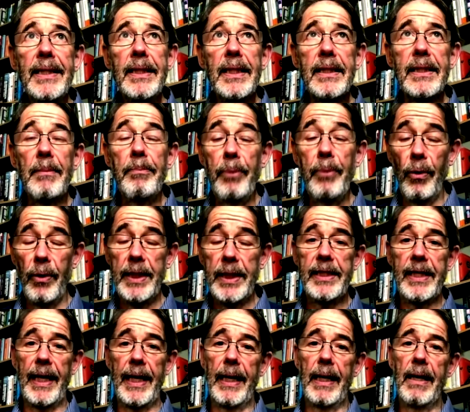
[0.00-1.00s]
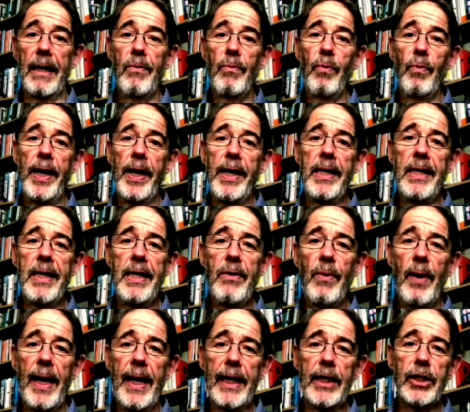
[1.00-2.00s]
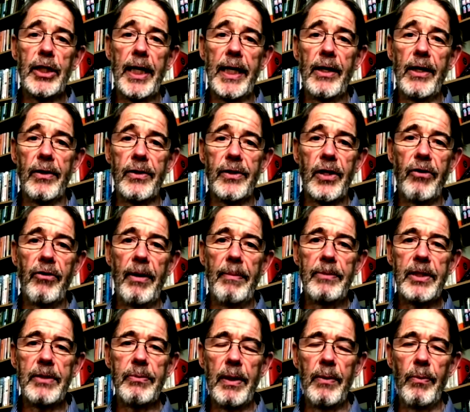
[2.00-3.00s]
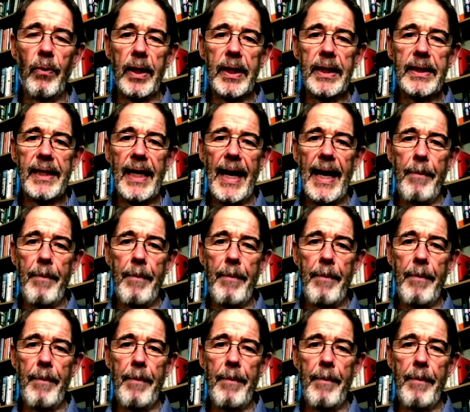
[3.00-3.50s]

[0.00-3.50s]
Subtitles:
disappointing when you actually got to grips with what is